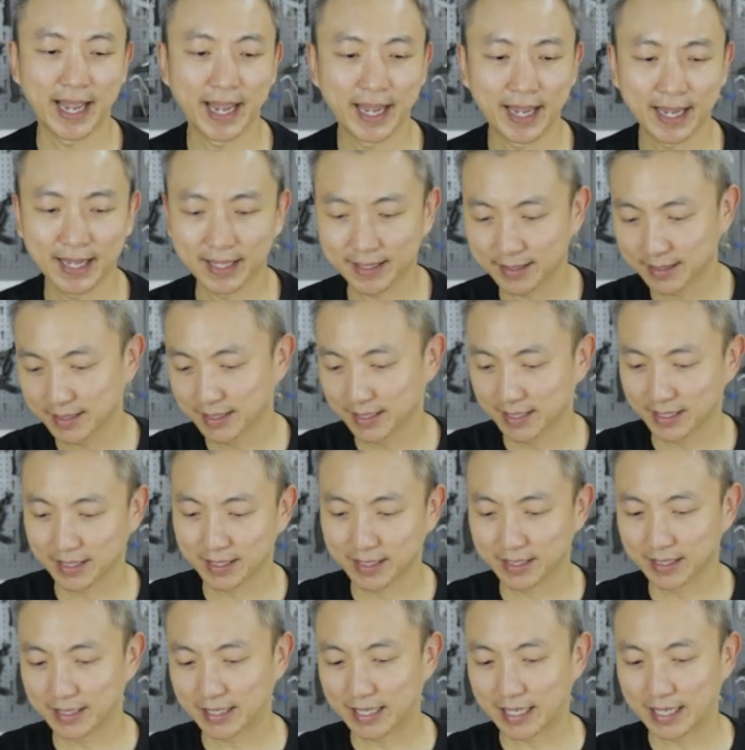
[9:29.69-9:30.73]
And
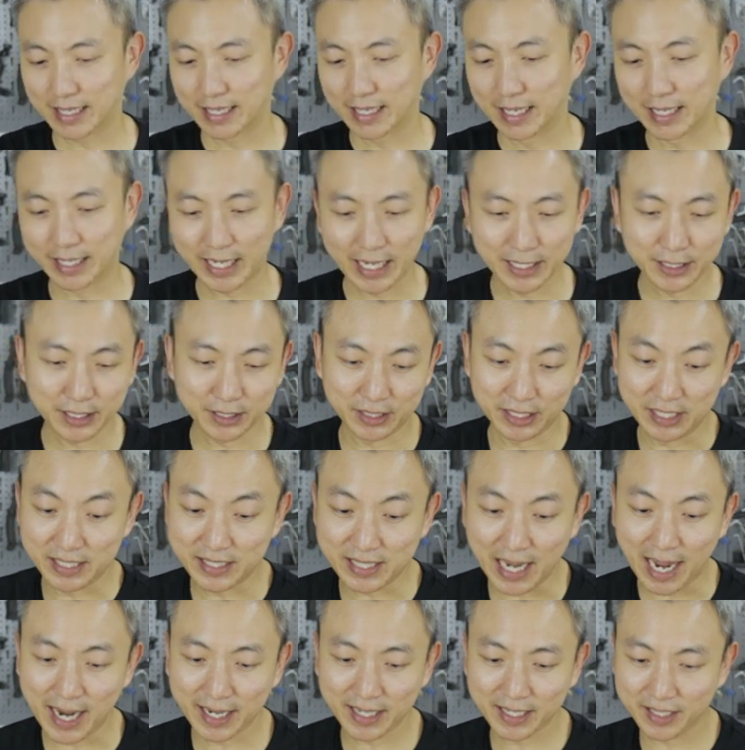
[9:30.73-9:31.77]
again, the
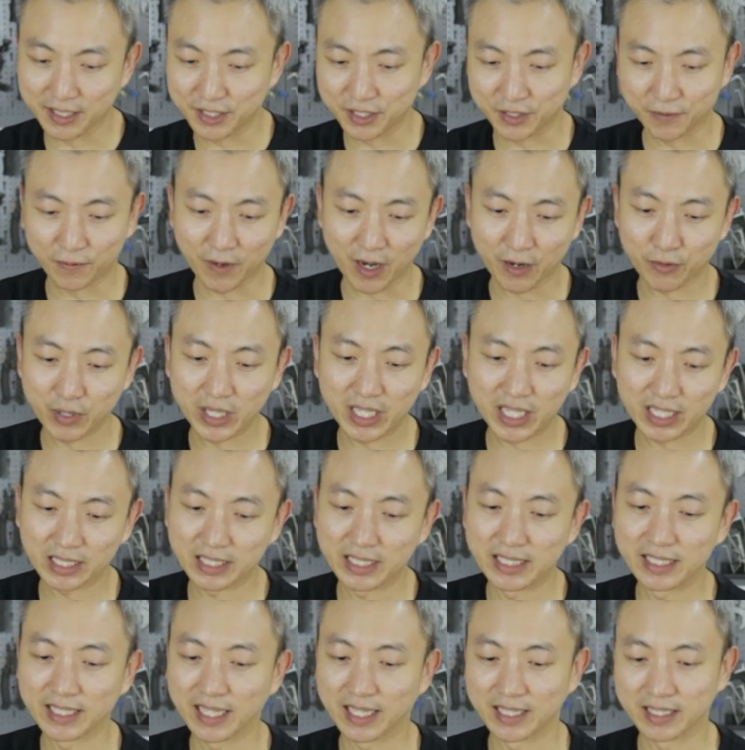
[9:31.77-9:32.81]
design is very
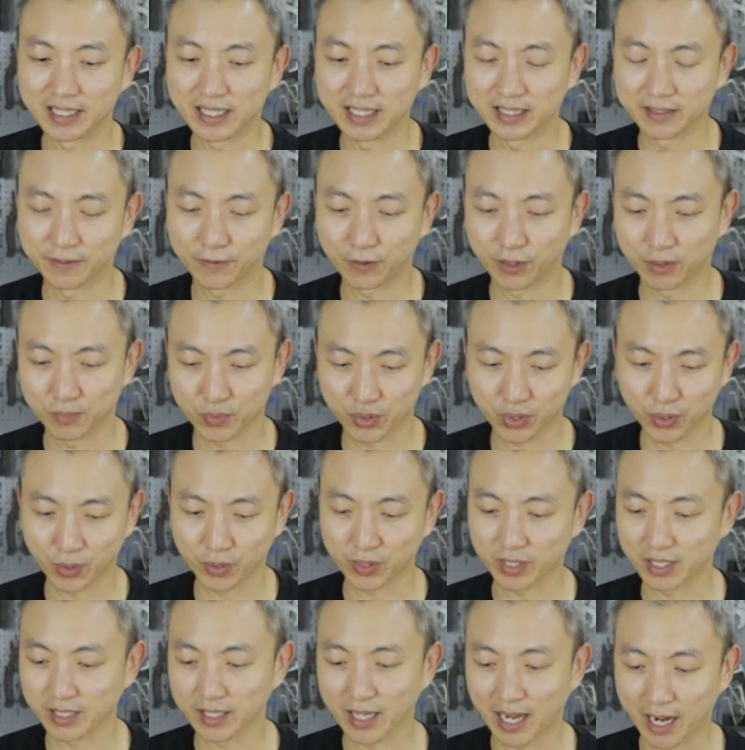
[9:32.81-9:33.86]
clean and neat from
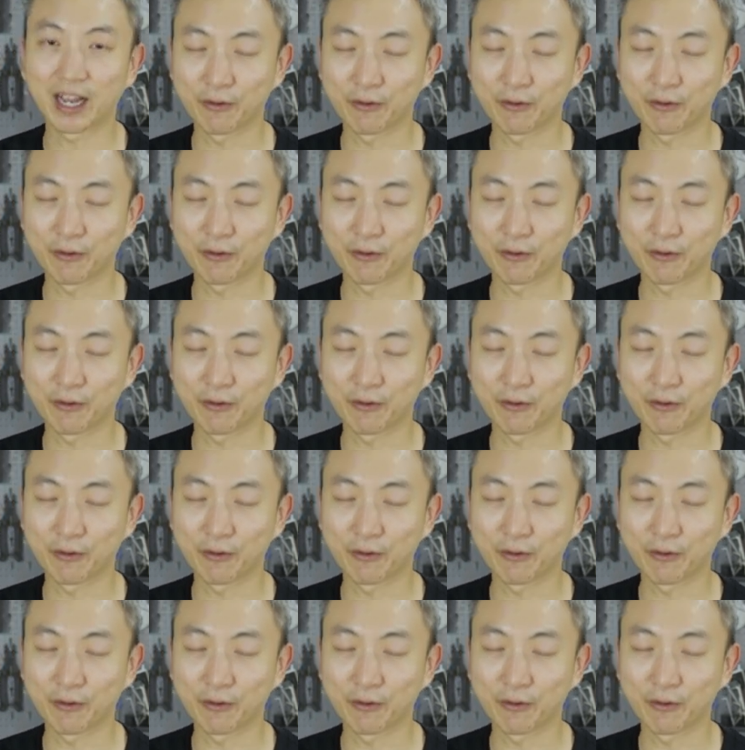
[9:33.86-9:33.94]
Souke.